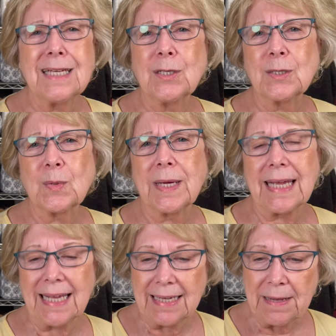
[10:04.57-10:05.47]
or
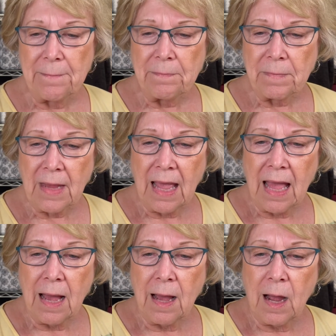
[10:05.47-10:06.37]
20.
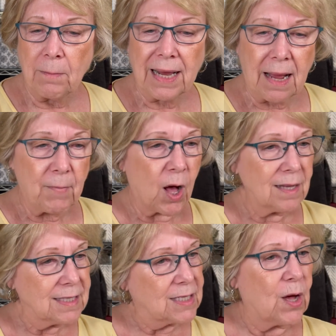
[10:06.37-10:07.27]
But I'm
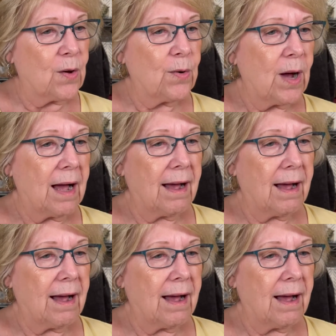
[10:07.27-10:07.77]
also,